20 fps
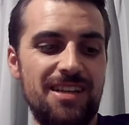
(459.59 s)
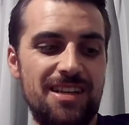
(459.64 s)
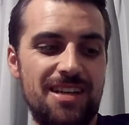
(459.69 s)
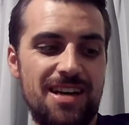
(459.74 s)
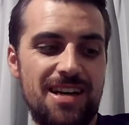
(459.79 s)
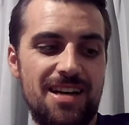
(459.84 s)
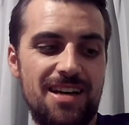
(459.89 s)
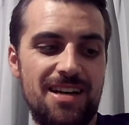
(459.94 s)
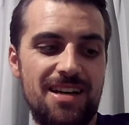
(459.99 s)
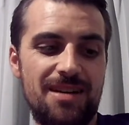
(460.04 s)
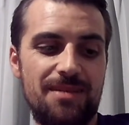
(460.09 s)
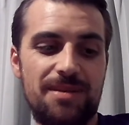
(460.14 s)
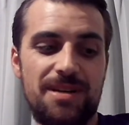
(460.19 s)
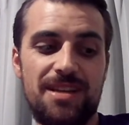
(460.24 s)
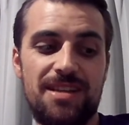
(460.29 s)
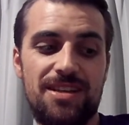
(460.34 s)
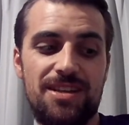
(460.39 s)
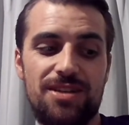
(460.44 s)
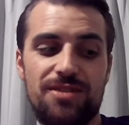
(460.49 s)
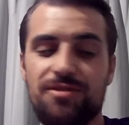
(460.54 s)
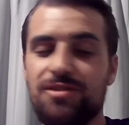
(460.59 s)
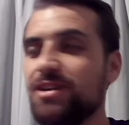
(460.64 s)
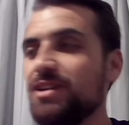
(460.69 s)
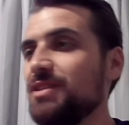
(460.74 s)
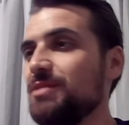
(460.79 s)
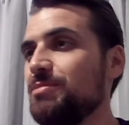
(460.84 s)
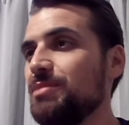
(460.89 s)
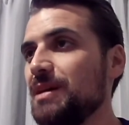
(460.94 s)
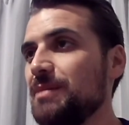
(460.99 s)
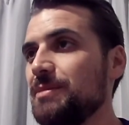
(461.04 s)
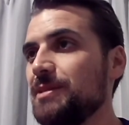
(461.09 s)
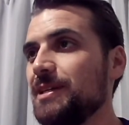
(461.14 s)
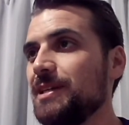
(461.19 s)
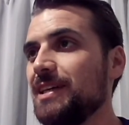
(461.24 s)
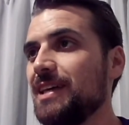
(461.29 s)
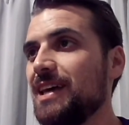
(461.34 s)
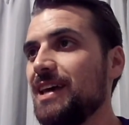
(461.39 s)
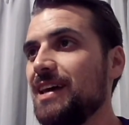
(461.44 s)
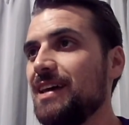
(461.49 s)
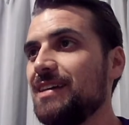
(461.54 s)
And then you've got the
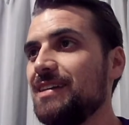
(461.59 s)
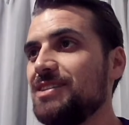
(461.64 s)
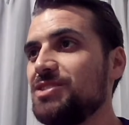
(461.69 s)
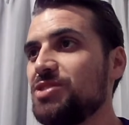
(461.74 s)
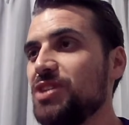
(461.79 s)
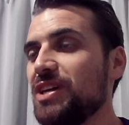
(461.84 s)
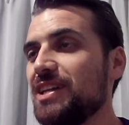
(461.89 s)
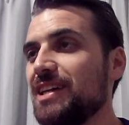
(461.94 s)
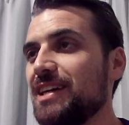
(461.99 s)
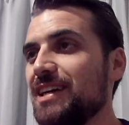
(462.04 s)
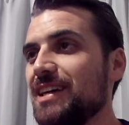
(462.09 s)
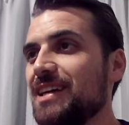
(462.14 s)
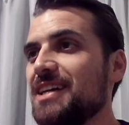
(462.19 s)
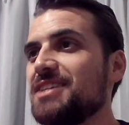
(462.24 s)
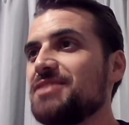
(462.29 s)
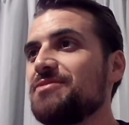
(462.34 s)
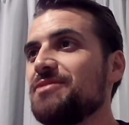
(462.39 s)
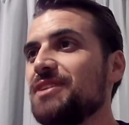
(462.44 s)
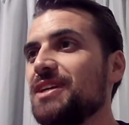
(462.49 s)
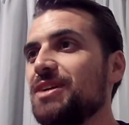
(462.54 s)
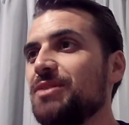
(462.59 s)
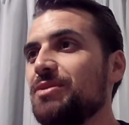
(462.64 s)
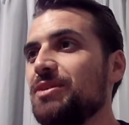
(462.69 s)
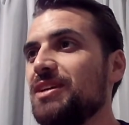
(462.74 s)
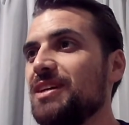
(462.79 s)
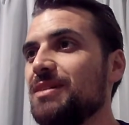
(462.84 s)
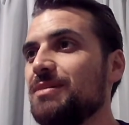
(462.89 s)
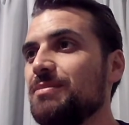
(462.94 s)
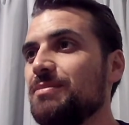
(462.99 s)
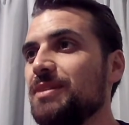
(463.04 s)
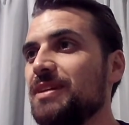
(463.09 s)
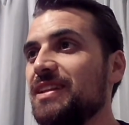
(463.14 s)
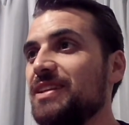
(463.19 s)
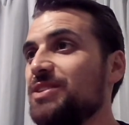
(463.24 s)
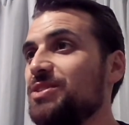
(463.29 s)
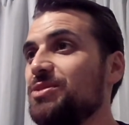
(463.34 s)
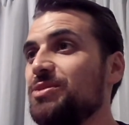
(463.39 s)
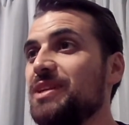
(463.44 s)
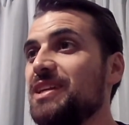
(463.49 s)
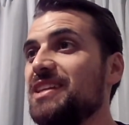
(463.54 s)
plumbing and drain laying and gas fitting where you can barely
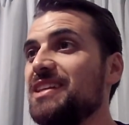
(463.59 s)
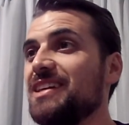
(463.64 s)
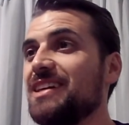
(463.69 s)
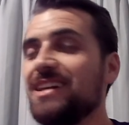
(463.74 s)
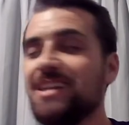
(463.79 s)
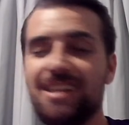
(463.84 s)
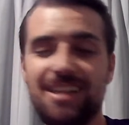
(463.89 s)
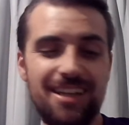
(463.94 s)
do anything.